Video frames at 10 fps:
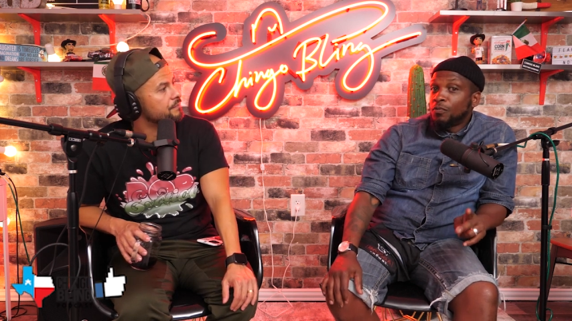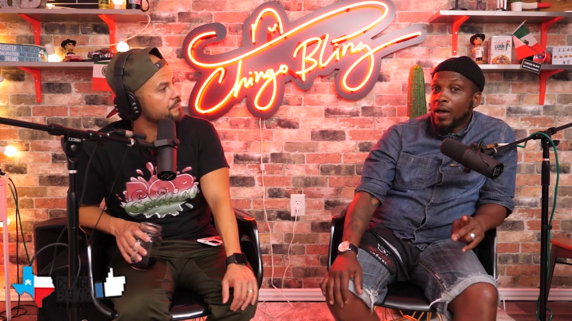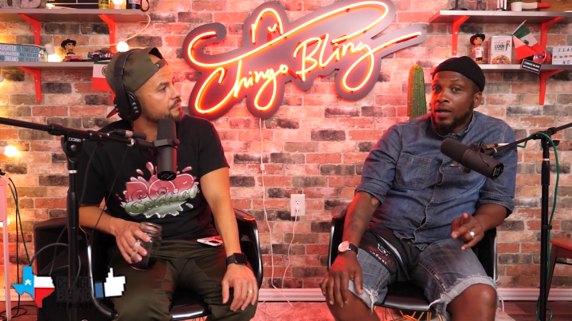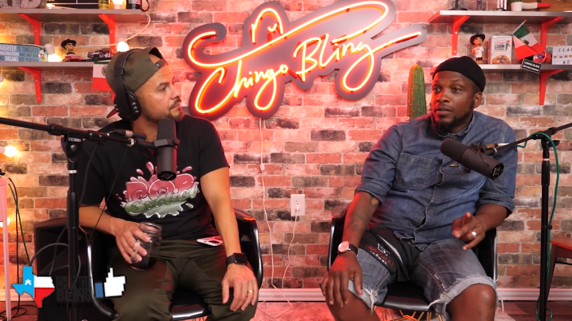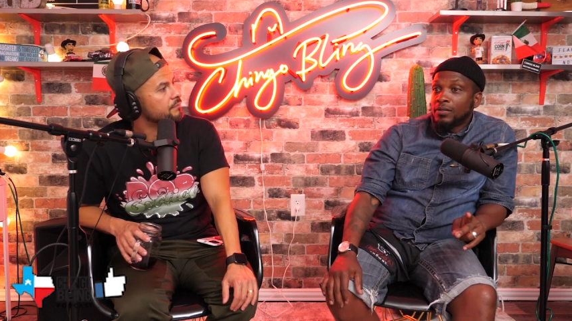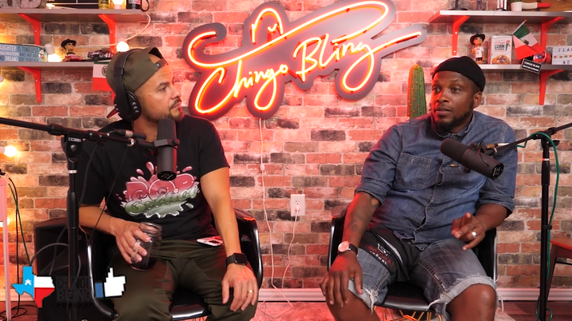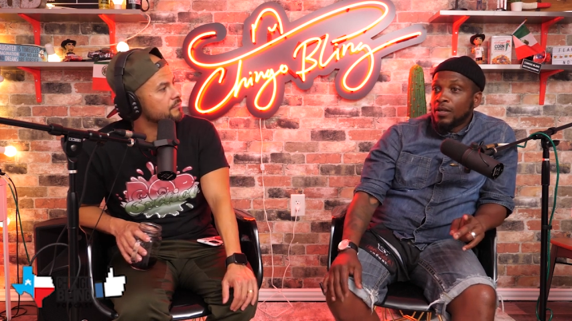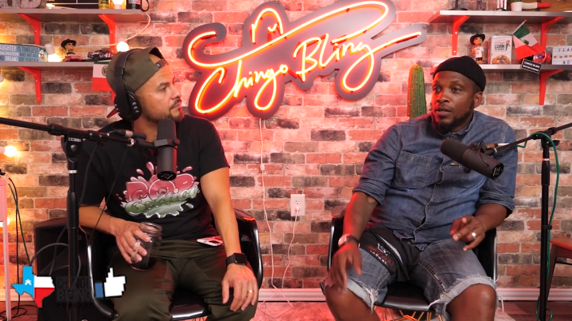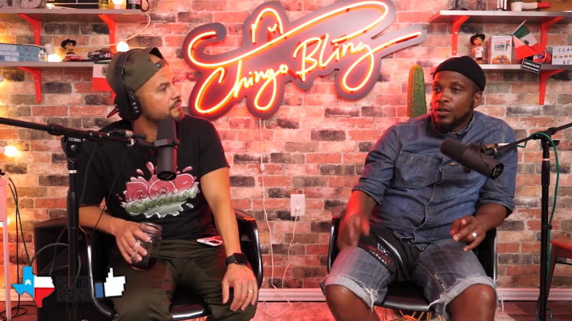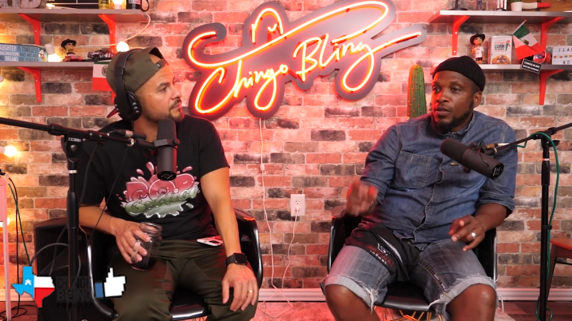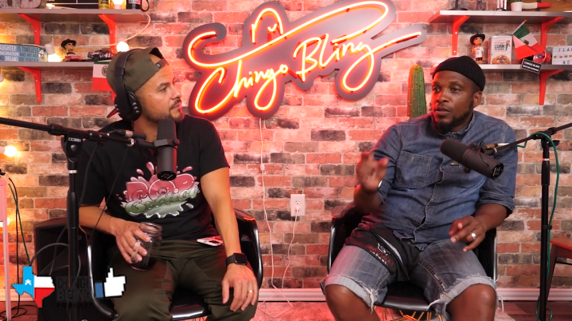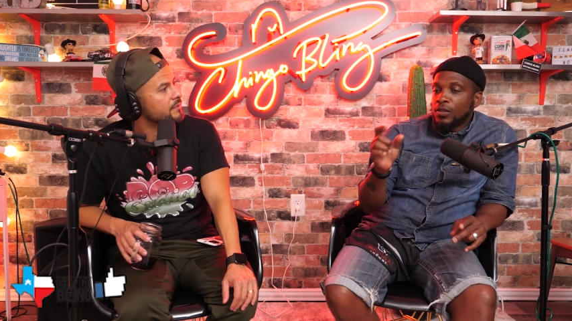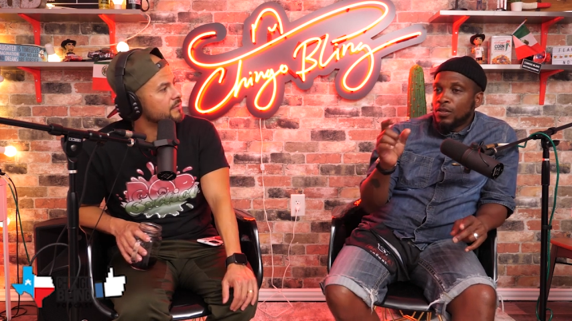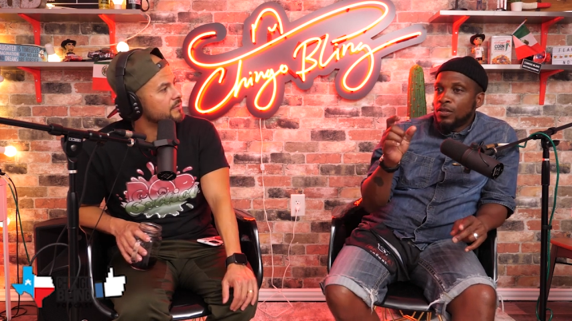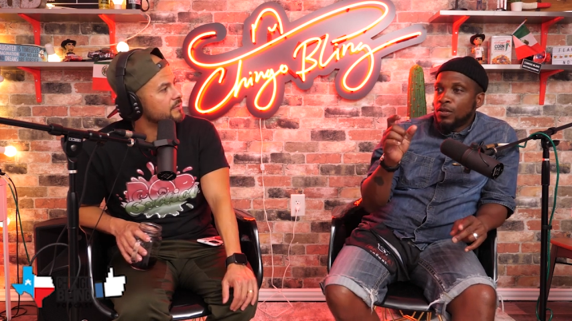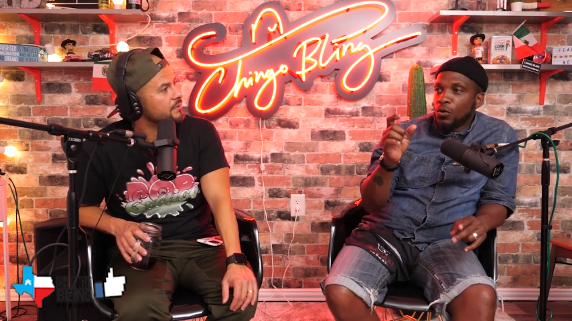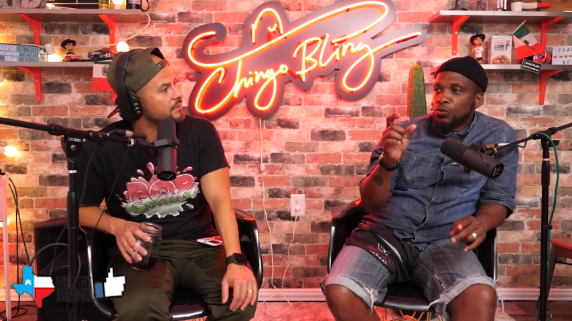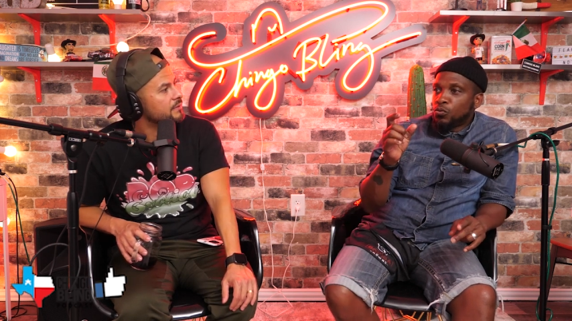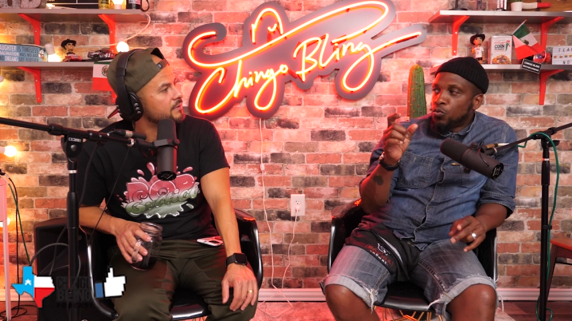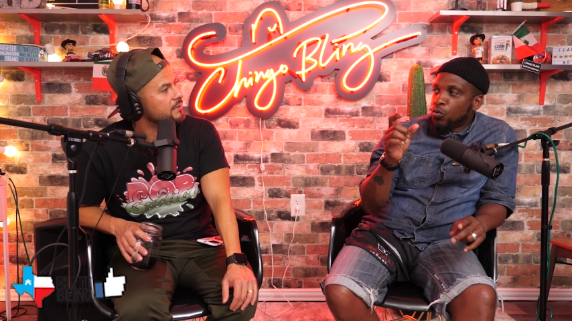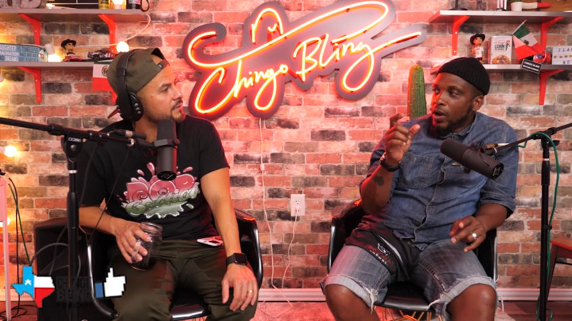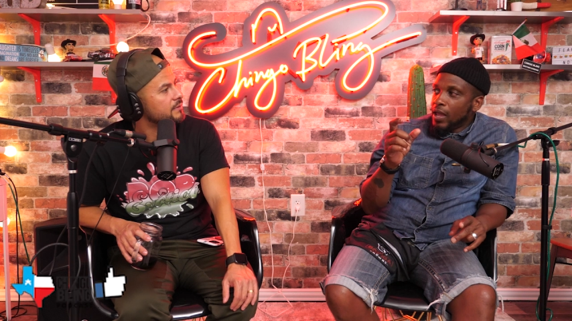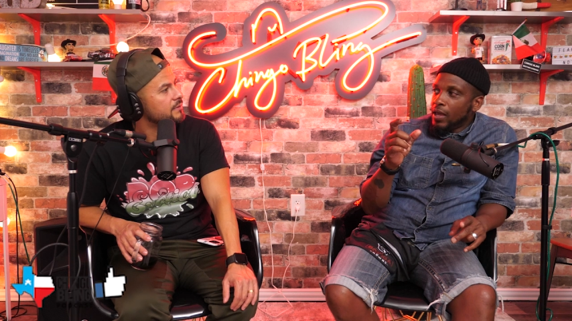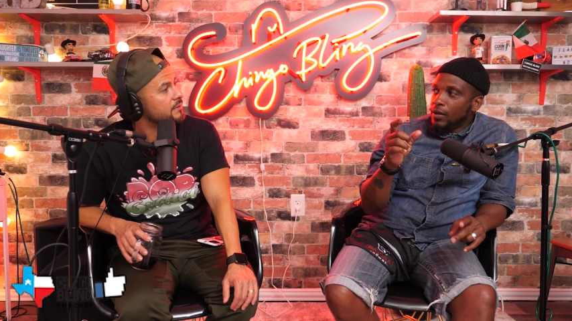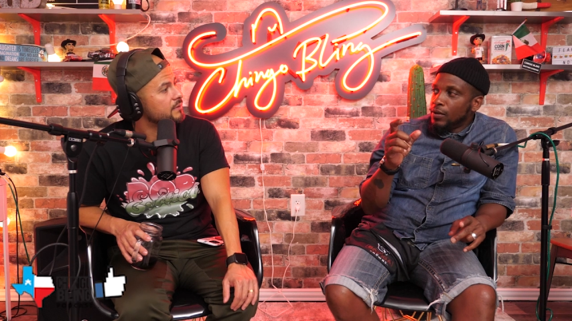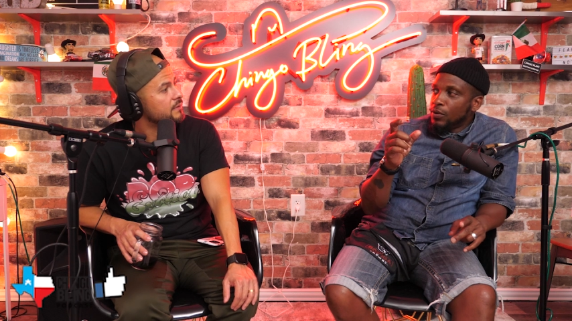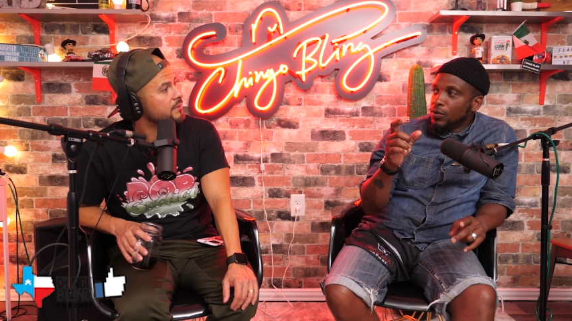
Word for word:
Speaker 1: spiders. Those red,